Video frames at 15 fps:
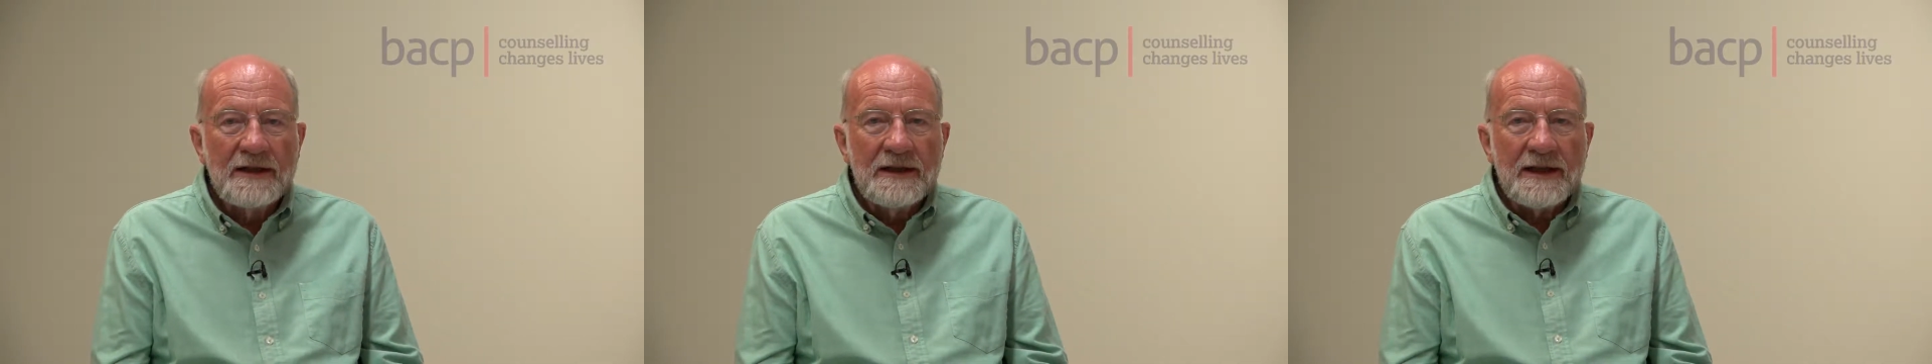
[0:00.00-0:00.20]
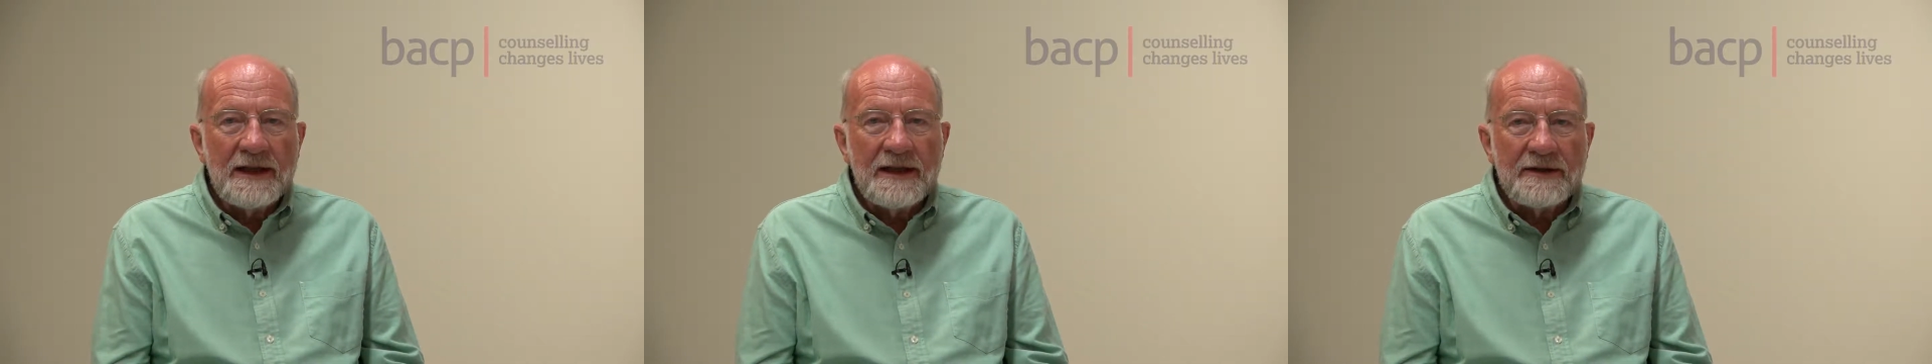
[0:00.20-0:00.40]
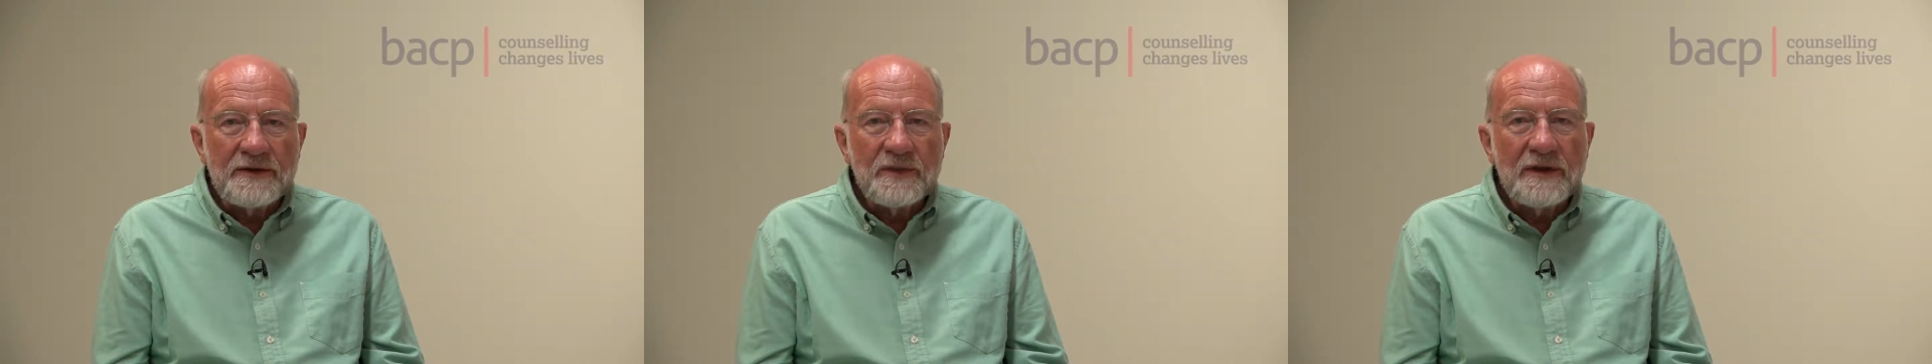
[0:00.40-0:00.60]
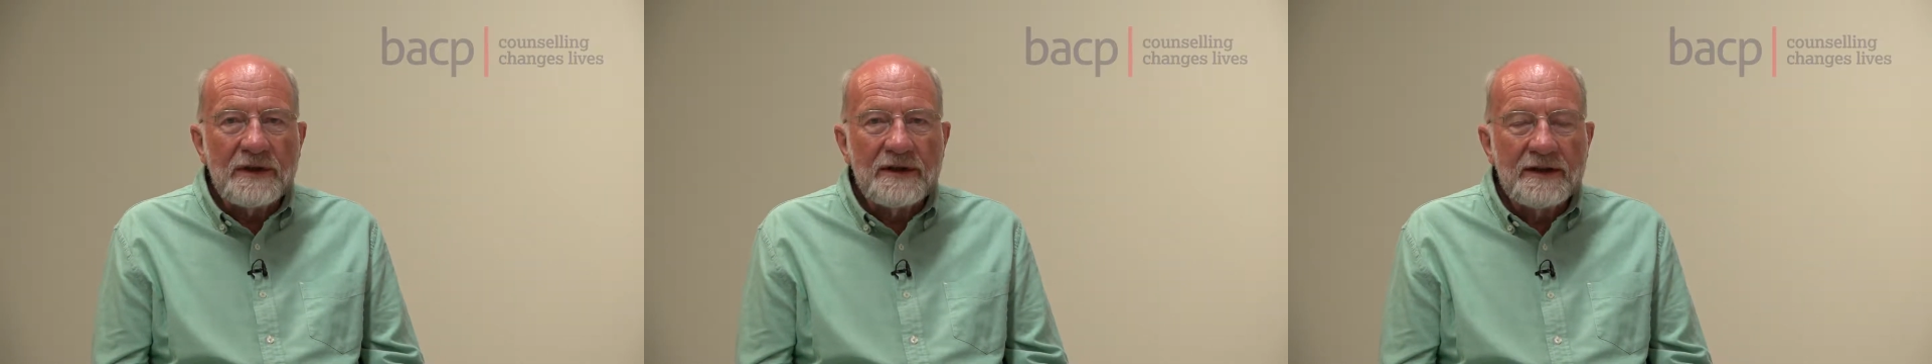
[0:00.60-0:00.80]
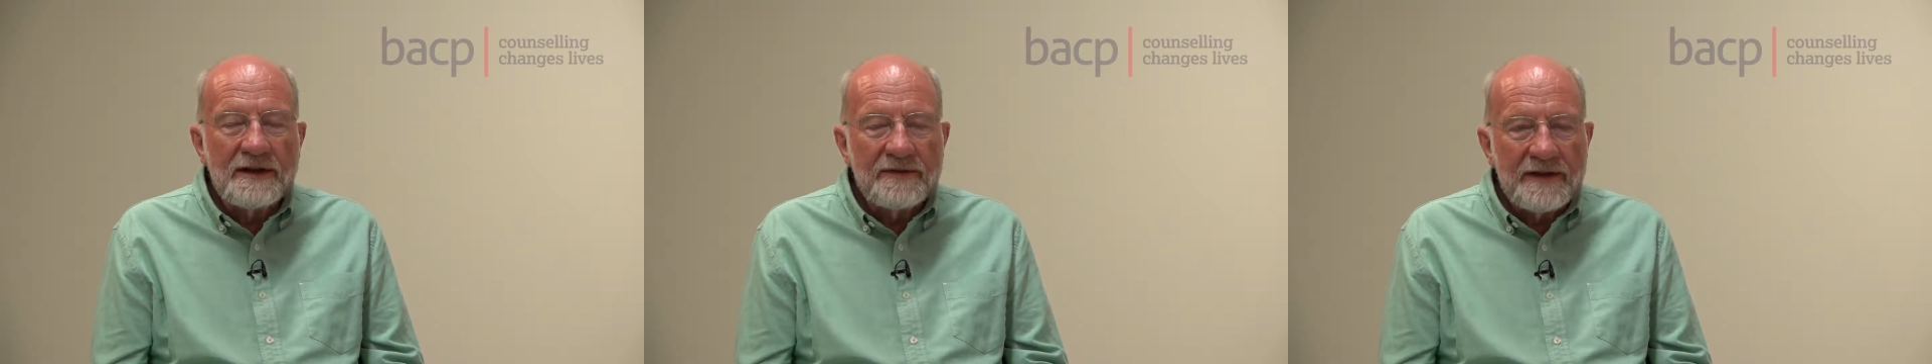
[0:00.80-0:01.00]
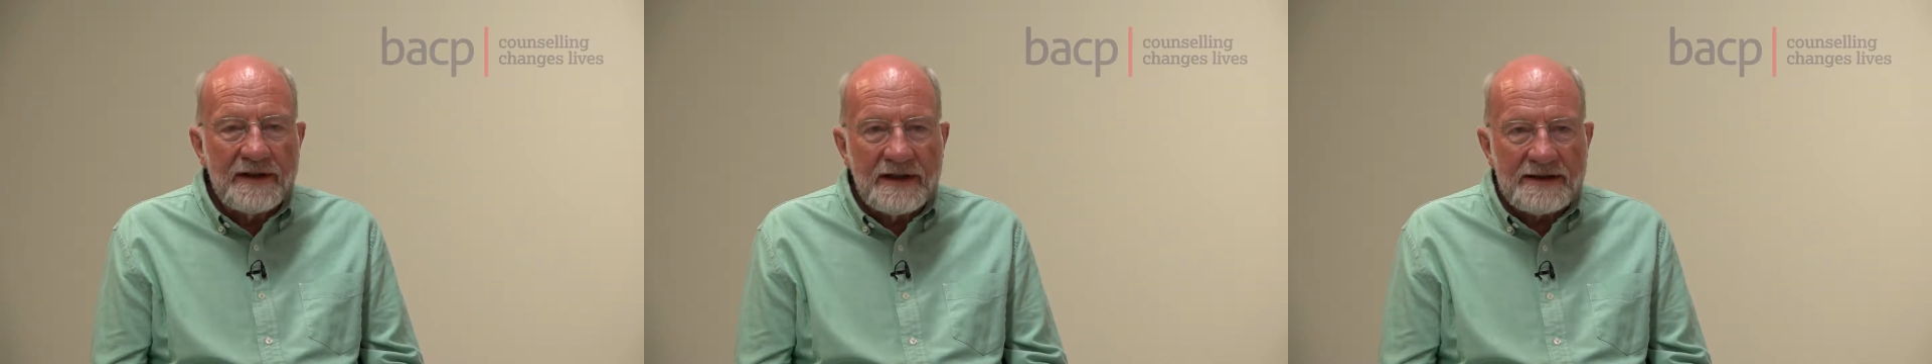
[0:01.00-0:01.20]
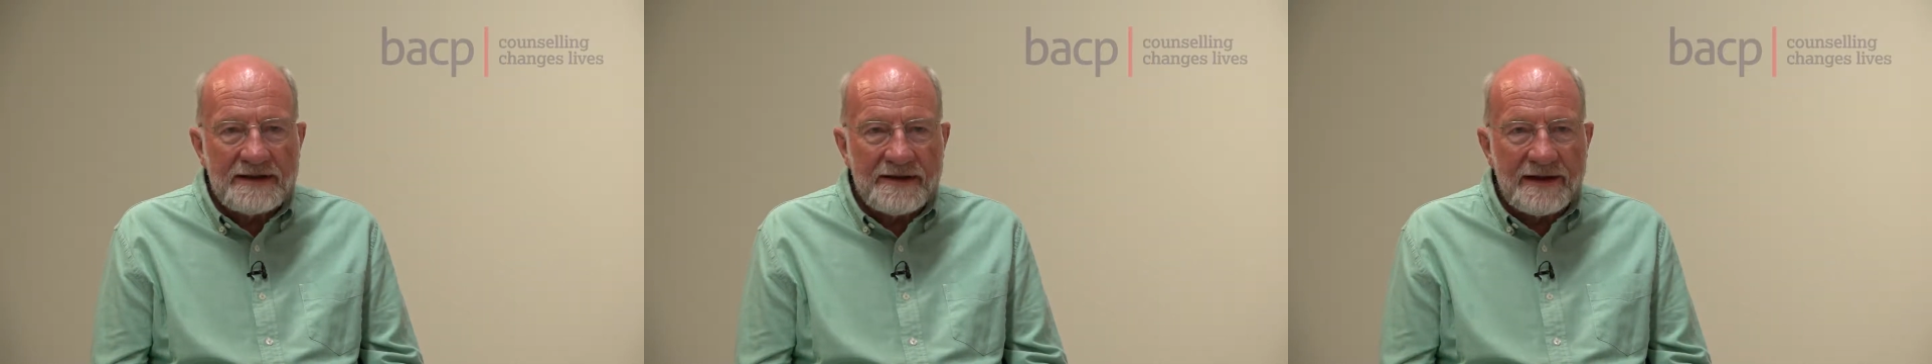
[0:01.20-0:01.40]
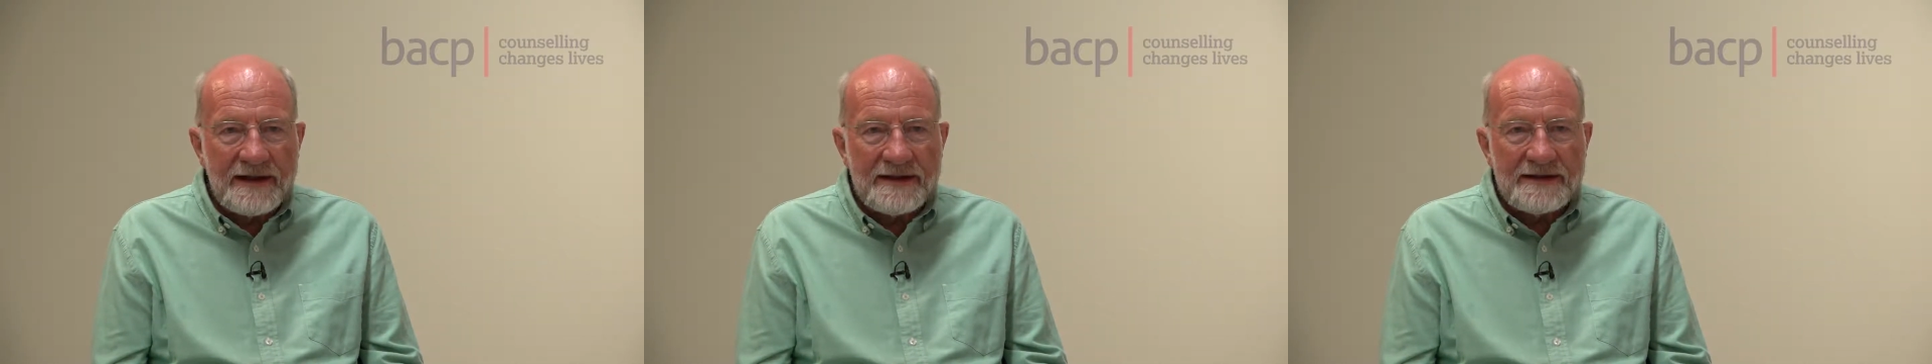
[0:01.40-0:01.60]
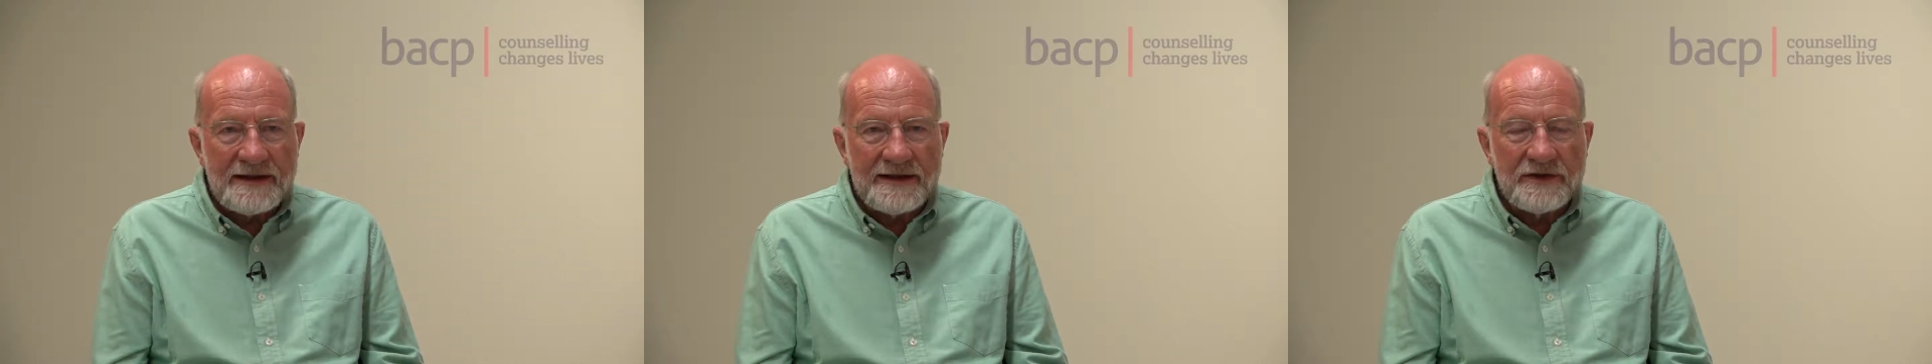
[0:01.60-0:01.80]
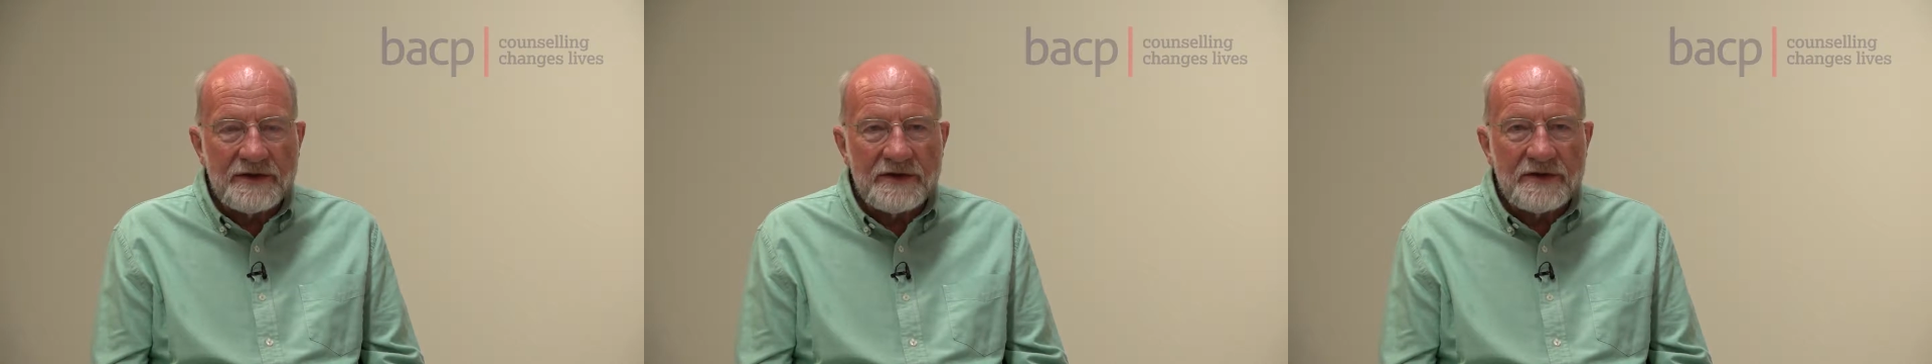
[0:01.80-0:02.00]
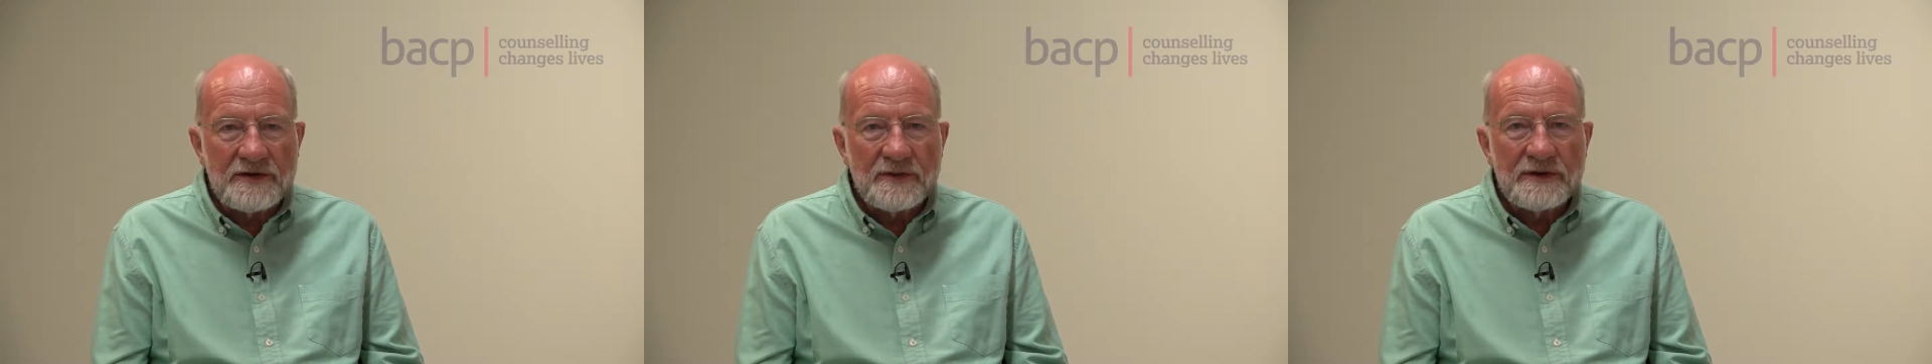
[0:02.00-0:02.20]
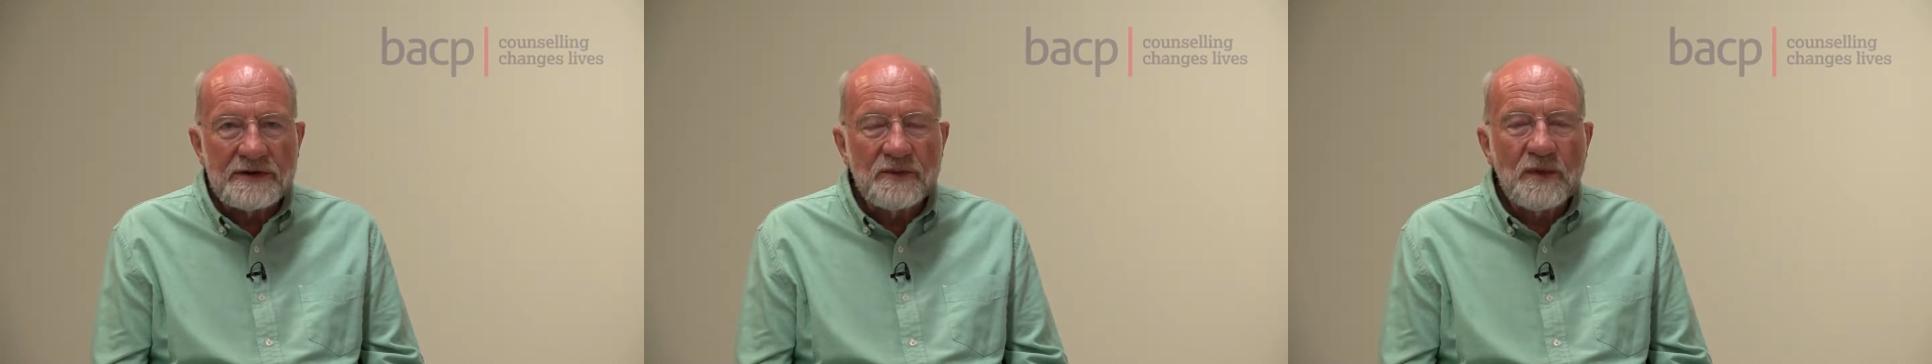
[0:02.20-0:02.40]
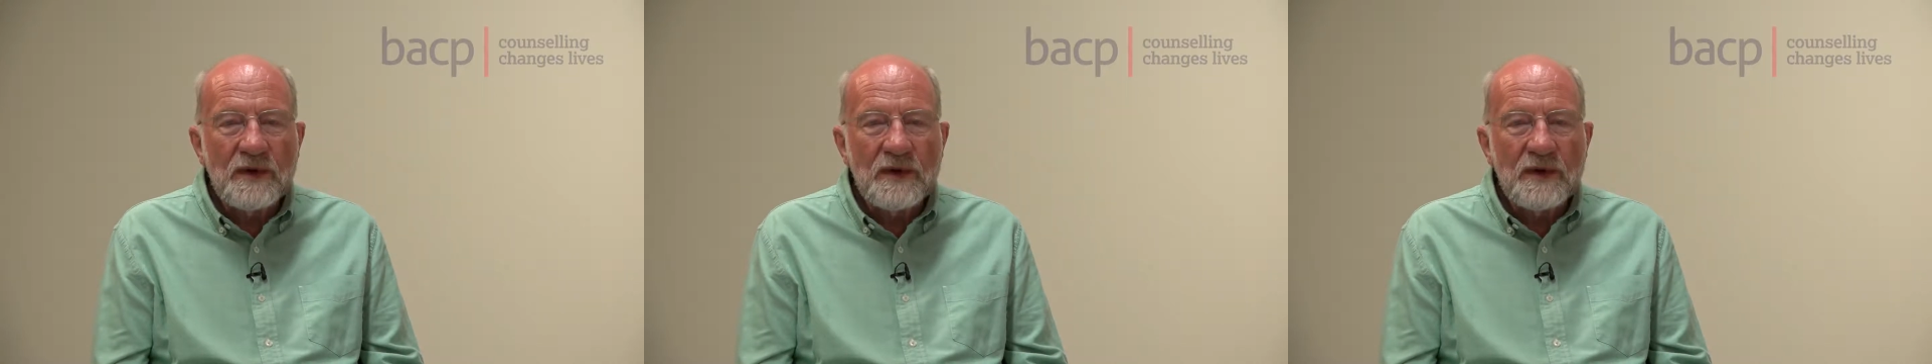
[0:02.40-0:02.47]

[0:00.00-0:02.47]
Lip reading: And one of the first of those issues was,